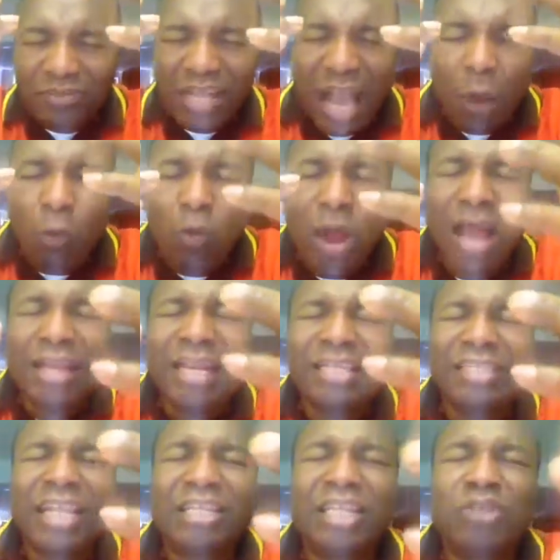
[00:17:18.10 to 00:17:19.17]
awareness
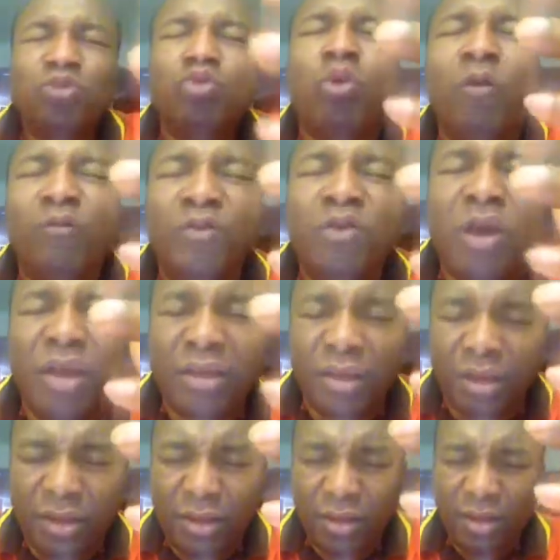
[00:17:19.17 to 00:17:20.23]
that the two of you are here,